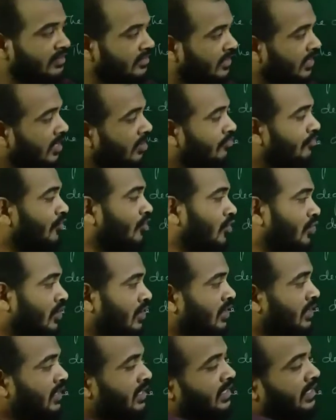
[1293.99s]

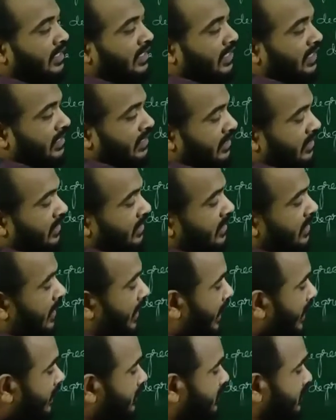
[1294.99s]
Therefore,
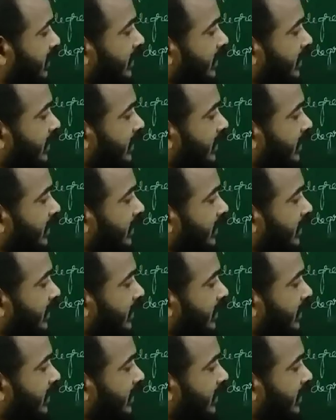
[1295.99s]
its